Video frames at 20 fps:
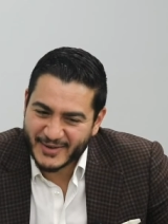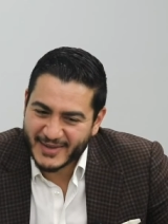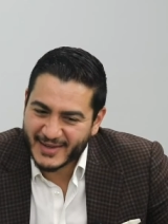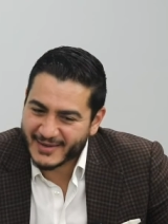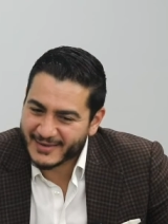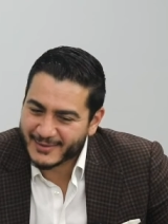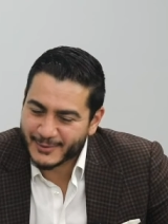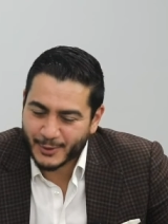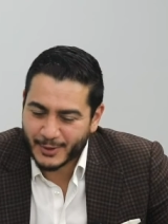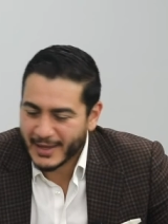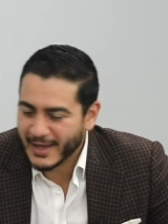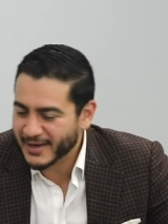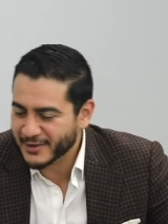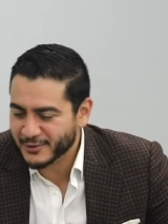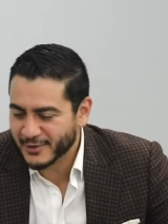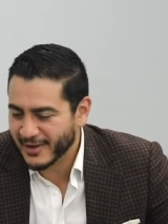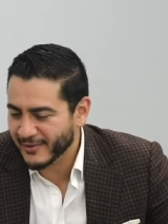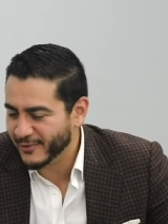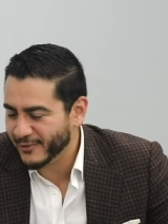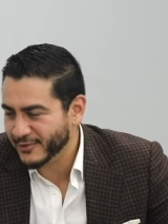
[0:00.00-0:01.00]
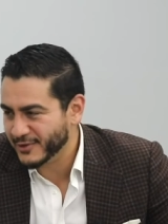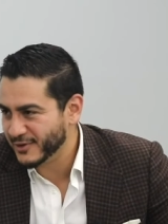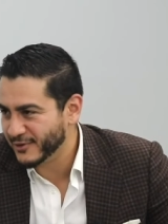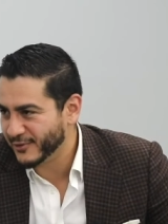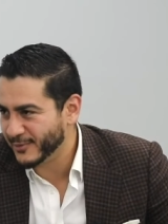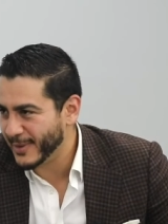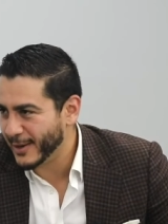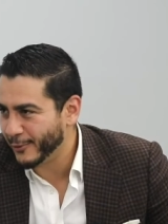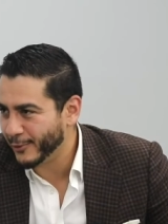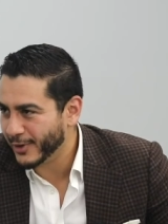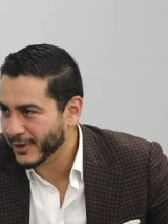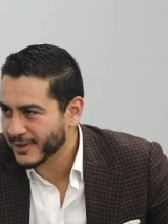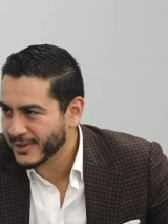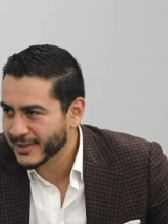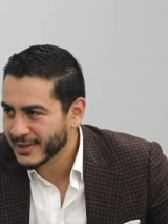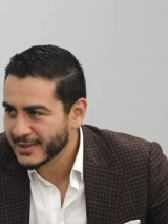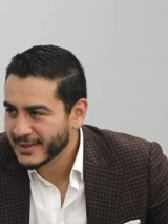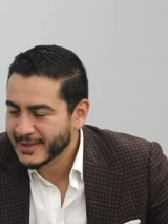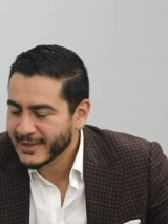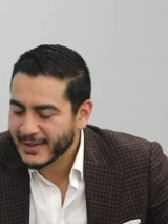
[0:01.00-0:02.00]
then do a lot of travel for my work.
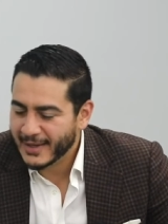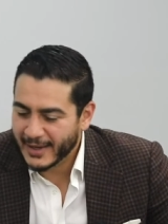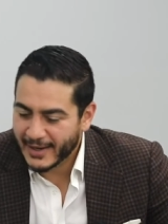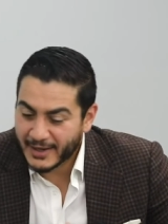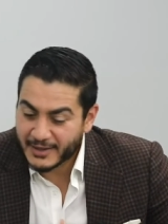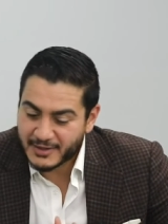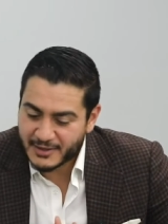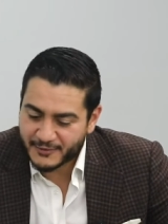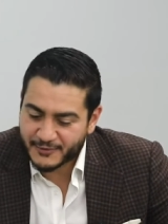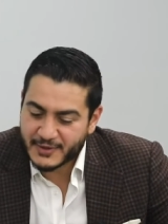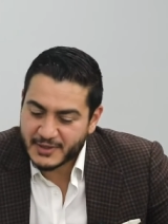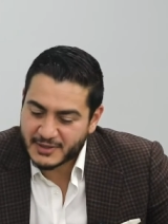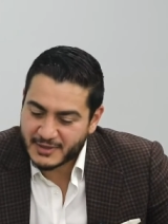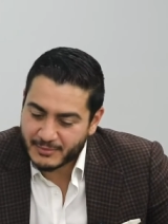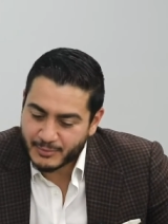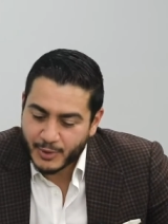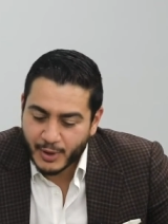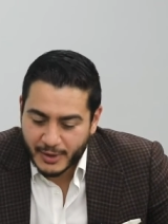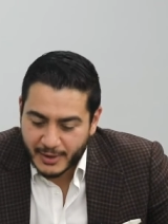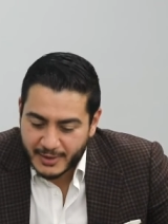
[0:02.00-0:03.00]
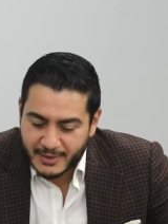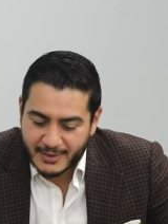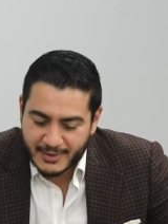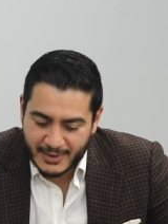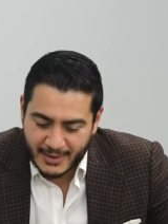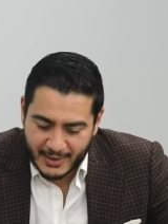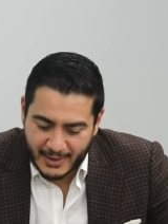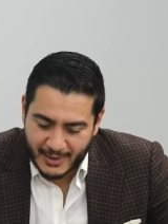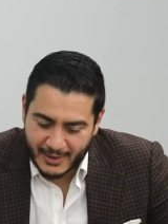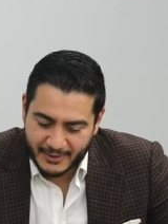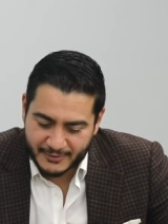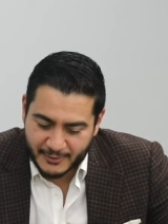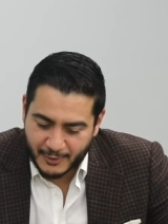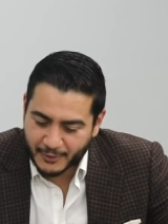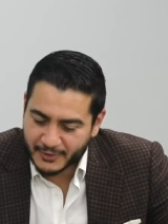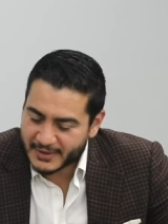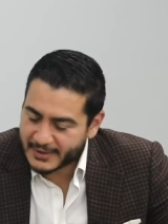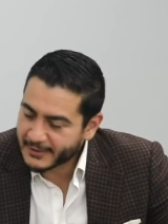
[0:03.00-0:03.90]
And I just finished a book. It's called